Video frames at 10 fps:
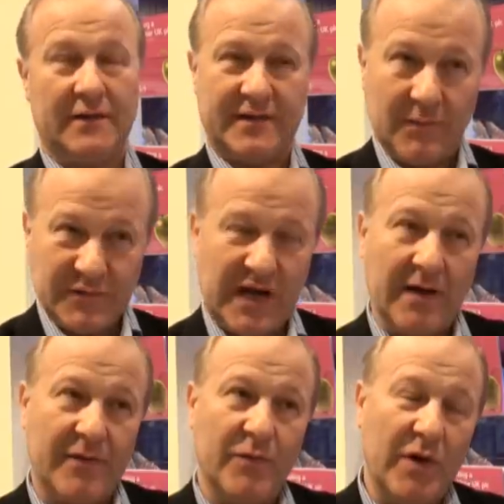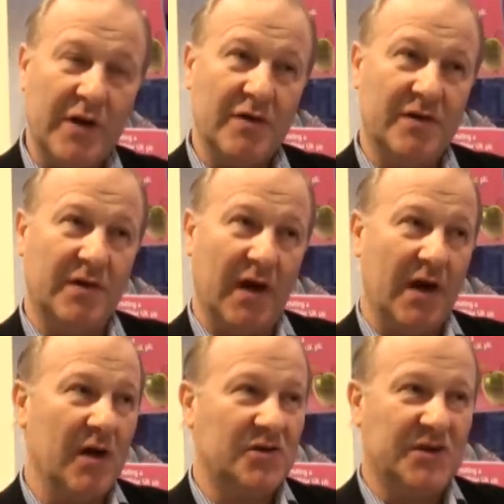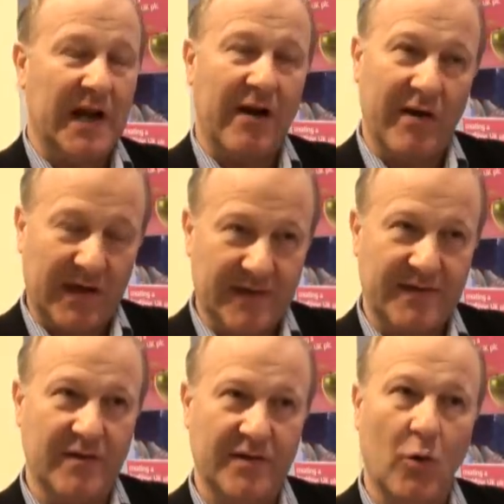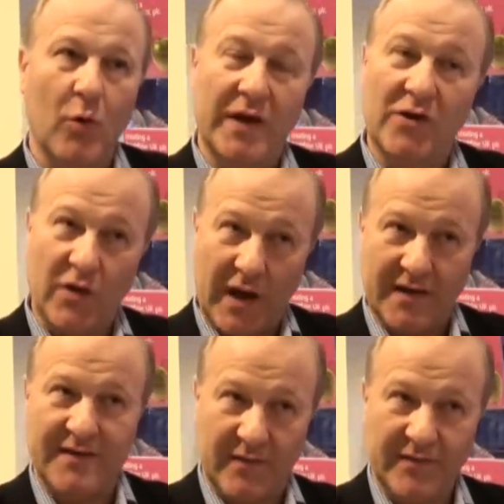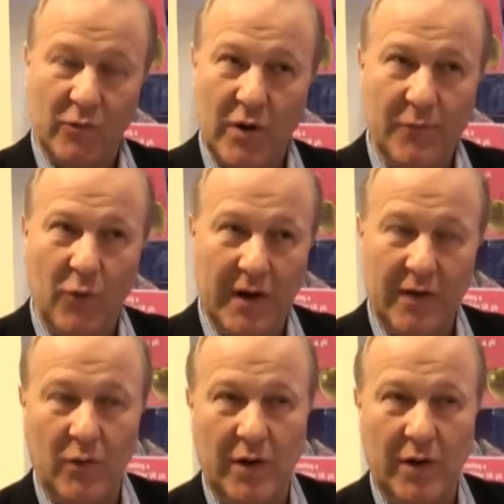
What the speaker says: Sometimes we use generic issues, or we create something, we